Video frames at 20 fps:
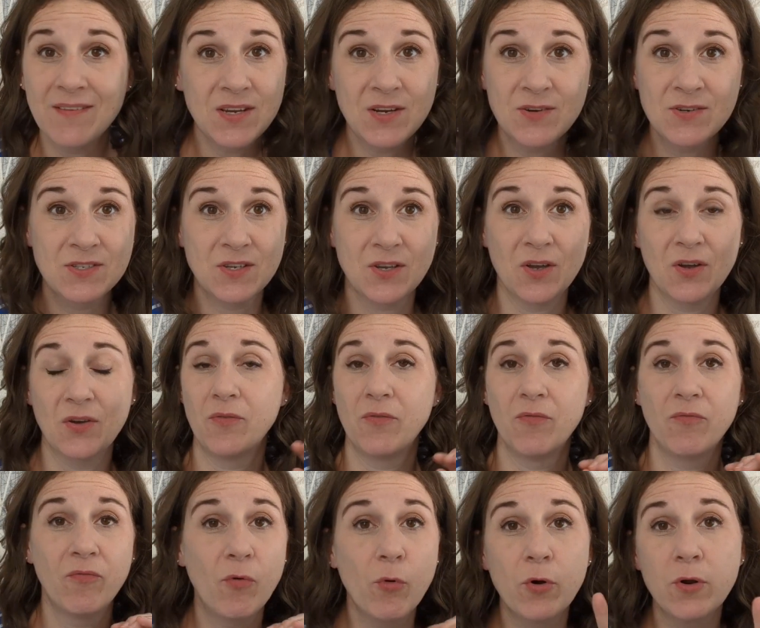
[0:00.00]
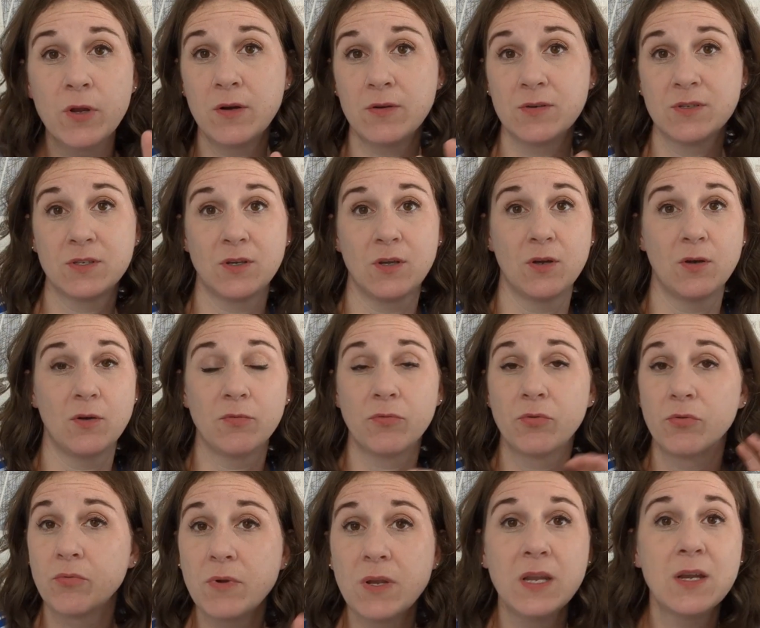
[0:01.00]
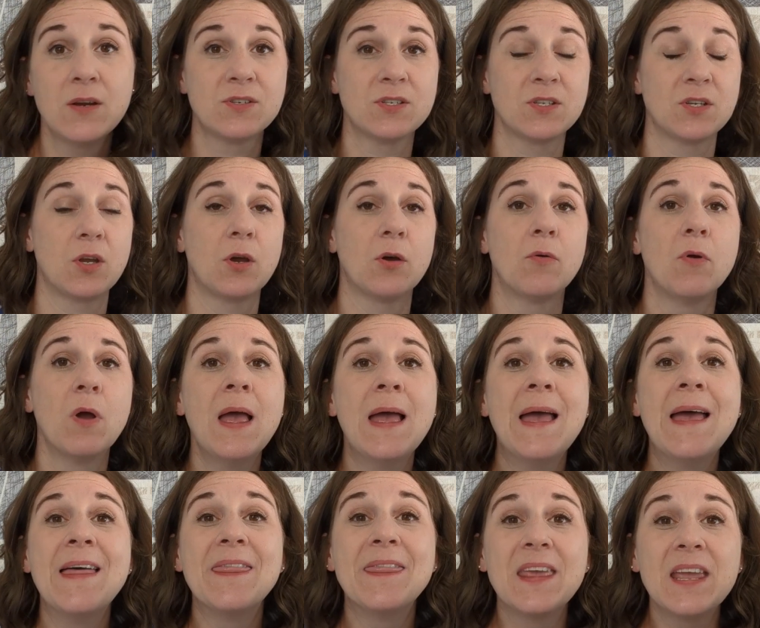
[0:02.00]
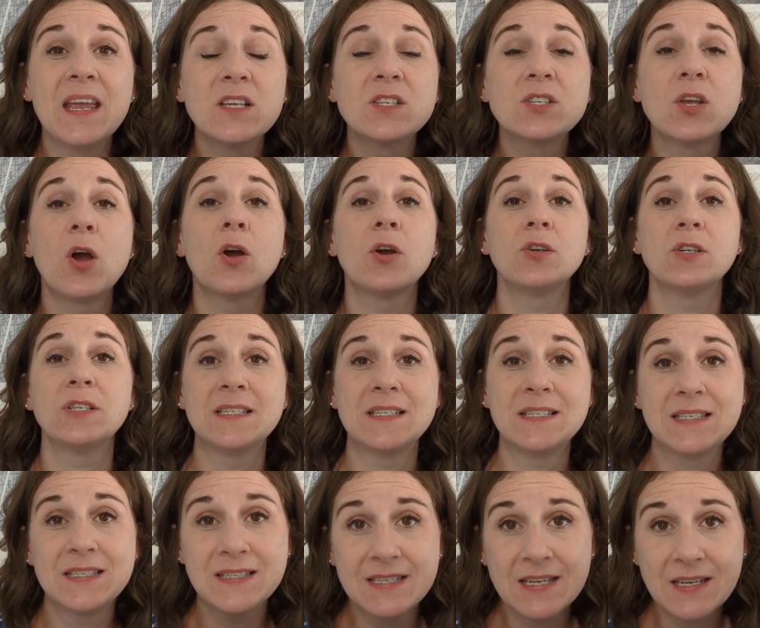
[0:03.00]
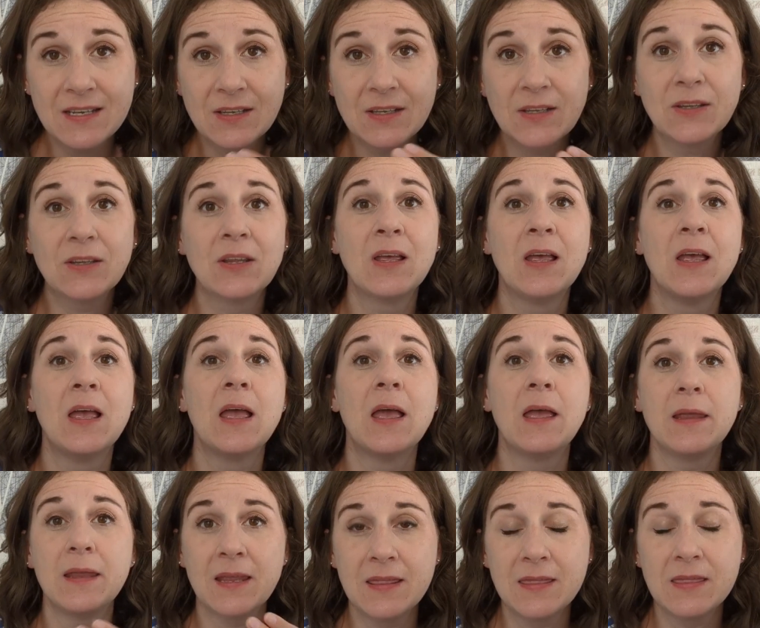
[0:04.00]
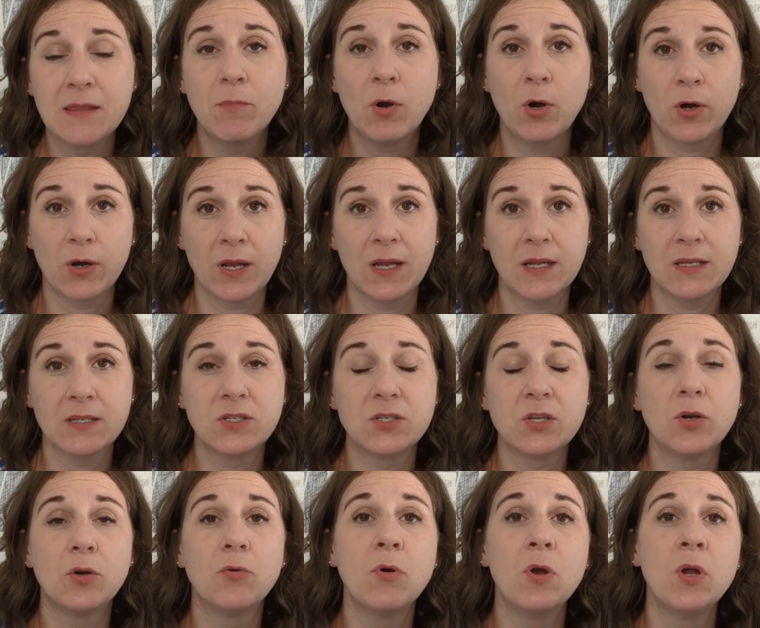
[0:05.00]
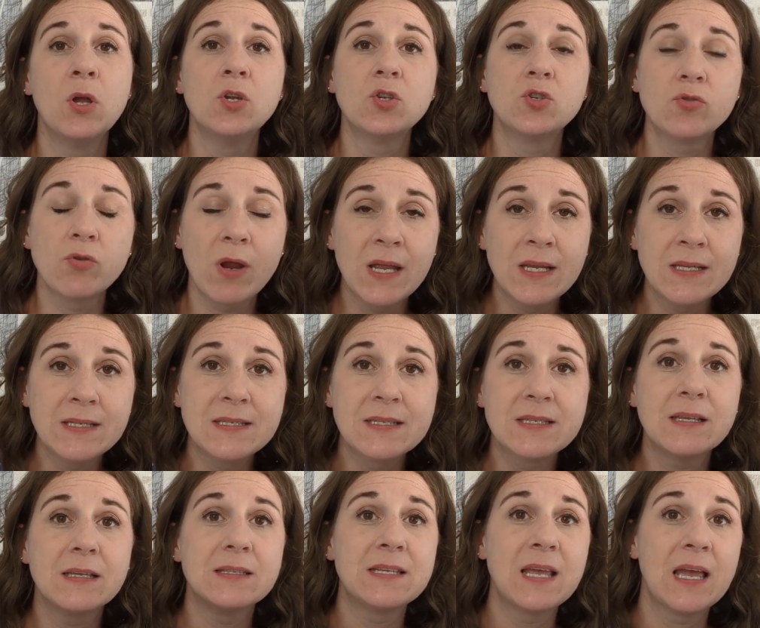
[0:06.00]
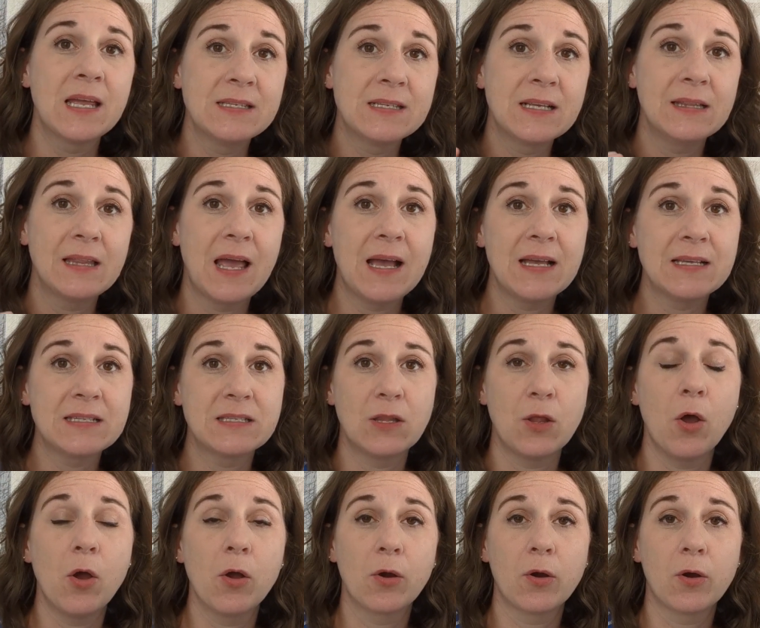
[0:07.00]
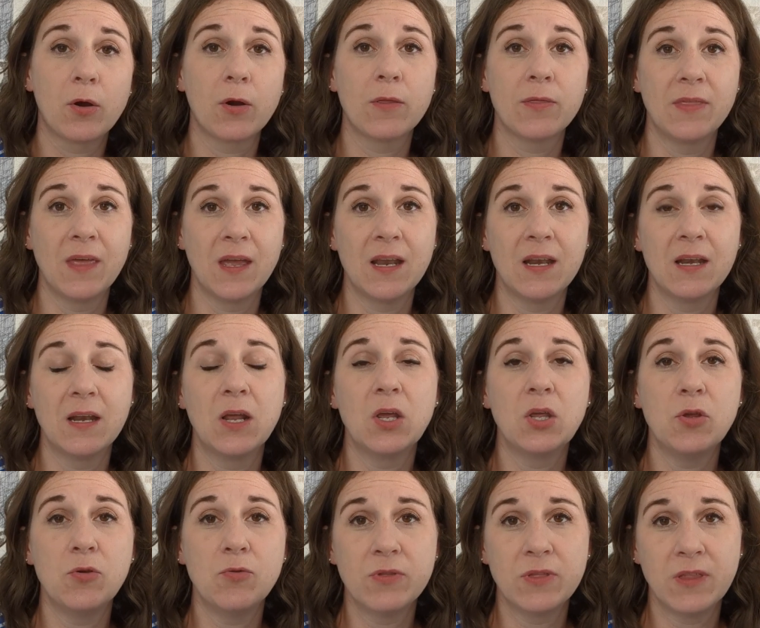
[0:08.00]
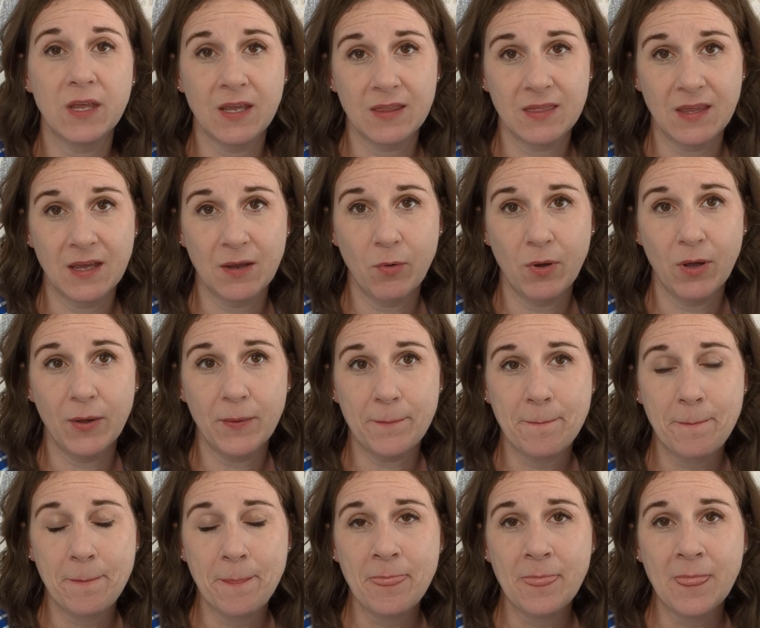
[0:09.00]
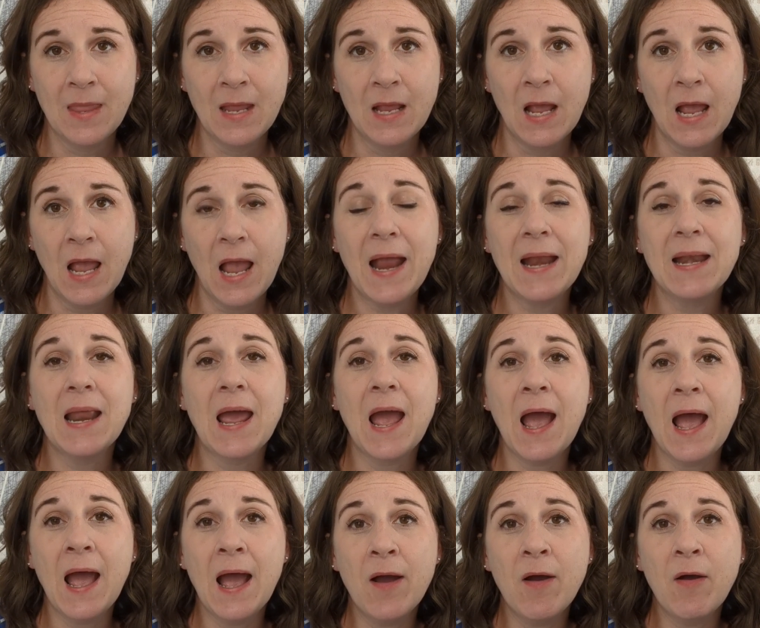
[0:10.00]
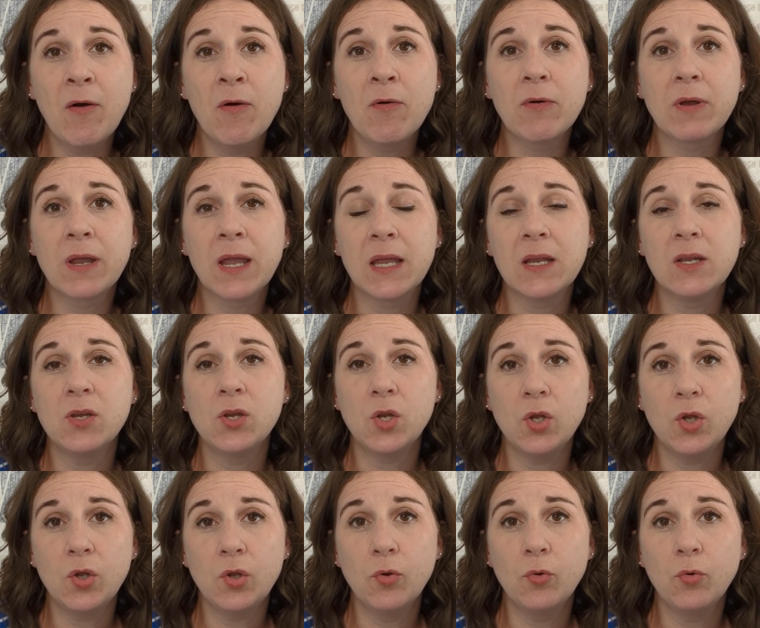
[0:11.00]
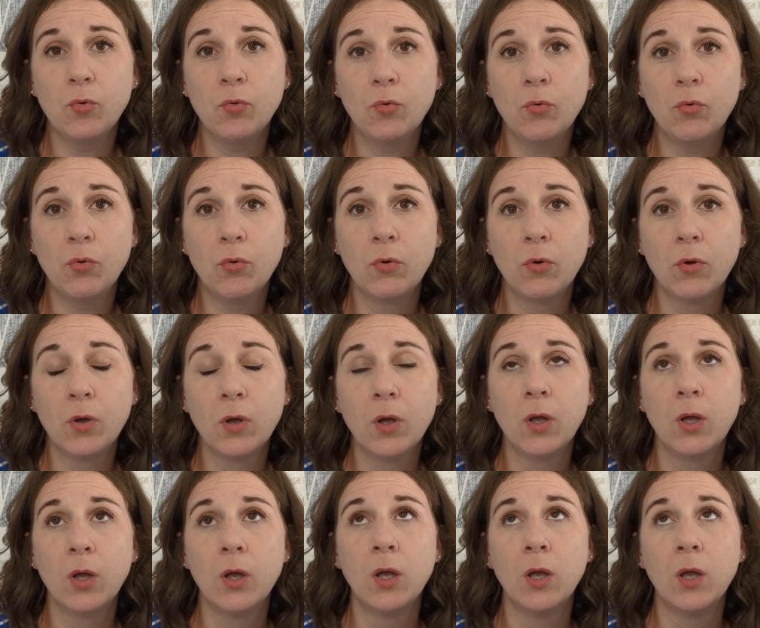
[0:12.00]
5 years ago, 4 years ago, 3 years ago. Things are still in the market. So trends tend to last longer than you think they will. And how can you